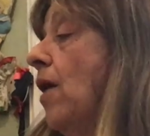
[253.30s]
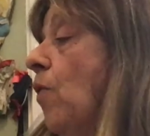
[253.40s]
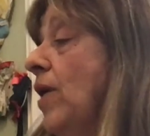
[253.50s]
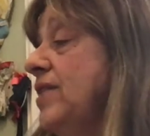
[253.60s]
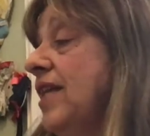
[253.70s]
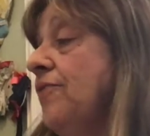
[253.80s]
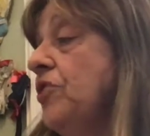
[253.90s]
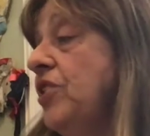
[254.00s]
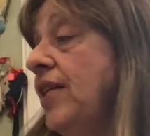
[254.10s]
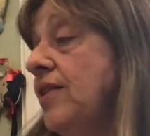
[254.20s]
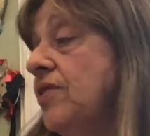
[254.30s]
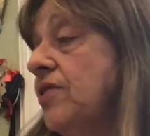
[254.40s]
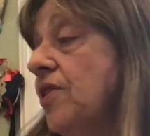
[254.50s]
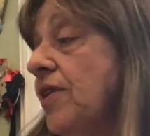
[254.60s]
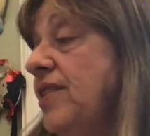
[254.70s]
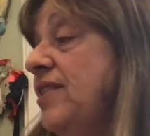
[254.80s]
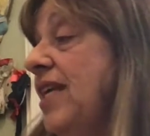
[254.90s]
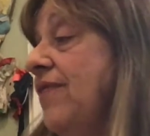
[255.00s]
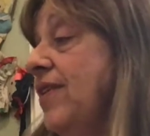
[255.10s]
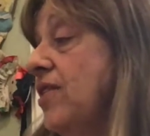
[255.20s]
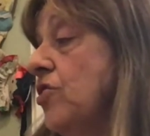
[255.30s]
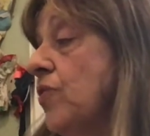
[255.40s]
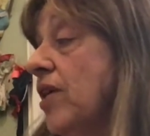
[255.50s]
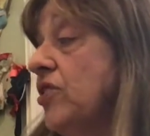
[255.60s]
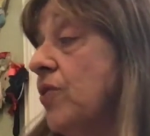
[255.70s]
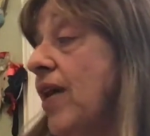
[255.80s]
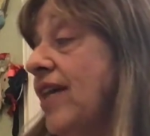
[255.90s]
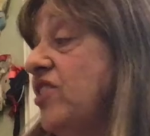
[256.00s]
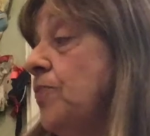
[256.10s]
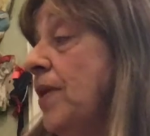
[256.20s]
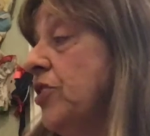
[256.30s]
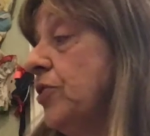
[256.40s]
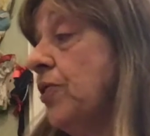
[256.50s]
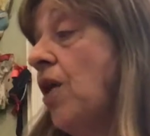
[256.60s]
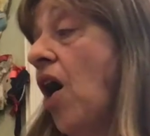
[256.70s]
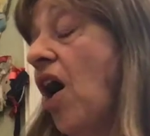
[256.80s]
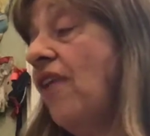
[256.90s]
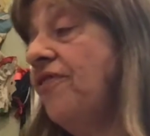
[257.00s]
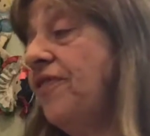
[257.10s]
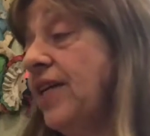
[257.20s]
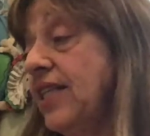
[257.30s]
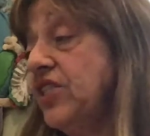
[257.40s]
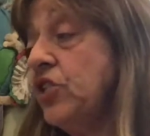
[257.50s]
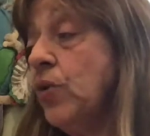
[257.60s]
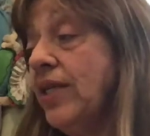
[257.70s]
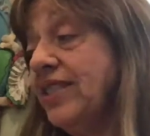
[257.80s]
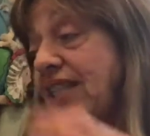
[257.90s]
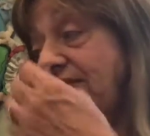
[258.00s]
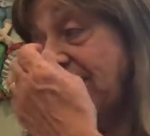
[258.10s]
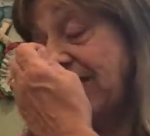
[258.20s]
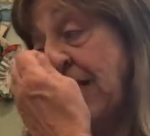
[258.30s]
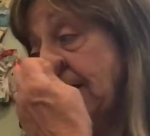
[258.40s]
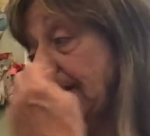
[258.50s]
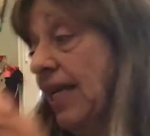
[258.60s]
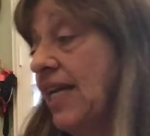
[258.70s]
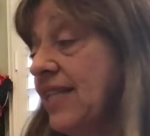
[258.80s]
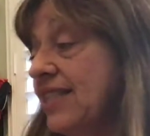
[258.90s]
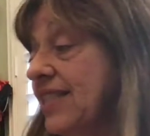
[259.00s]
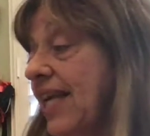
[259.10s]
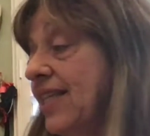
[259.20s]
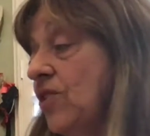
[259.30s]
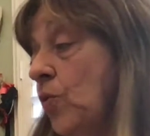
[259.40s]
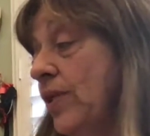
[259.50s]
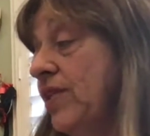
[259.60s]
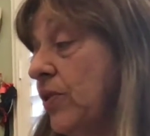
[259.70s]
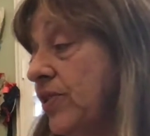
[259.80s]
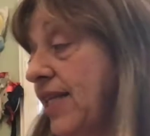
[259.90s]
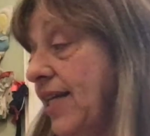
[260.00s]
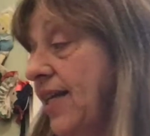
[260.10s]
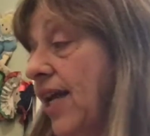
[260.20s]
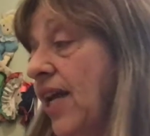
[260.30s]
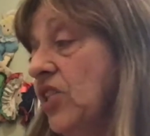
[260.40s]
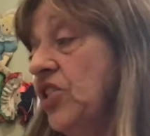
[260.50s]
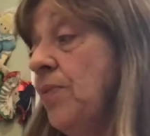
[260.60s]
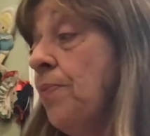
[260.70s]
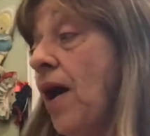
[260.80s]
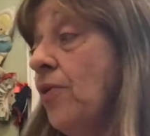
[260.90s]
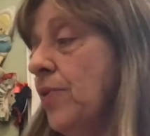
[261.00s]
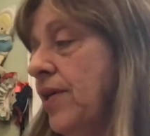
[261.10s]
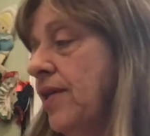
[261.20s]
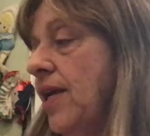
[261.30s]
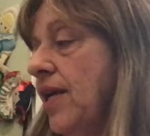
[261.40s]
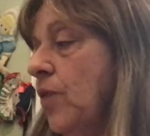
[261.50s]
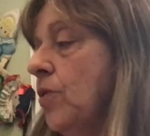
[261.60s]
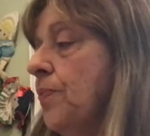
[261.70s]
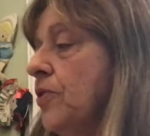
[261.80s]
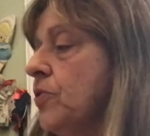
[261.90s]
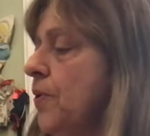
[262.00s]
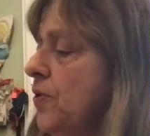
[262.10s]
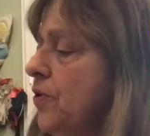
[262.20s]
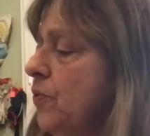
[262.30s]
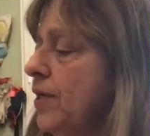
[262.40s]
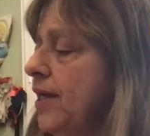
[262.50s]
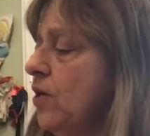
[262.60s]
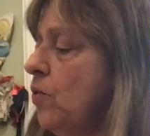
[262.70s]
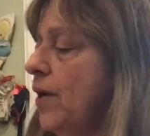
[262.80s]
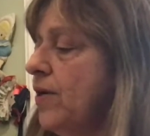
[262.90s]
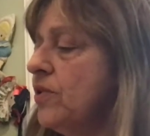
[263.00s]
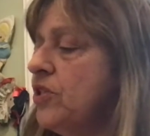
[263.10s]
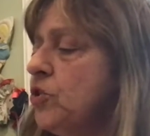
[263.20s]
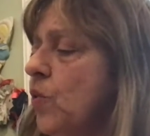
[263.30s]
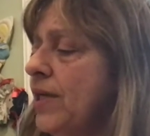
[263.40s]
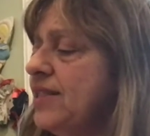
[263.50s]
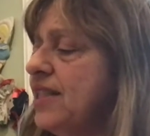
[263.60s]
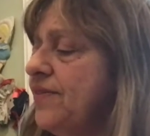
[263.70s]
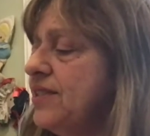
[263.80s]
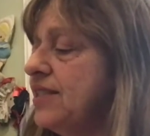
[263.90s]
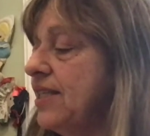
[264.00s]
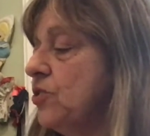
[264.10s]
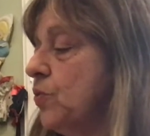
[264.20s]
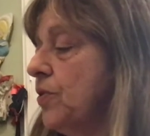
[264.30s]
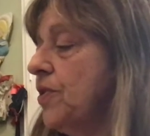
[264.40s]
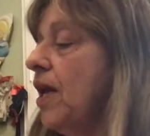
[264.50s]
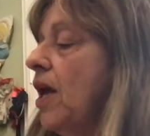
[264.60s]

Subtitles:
Once after she had started saving, the drugstore had a special. Hot fudge, 27 cents, the sign in the window said. She bought one. It would postpone her running away only 27 cents worth.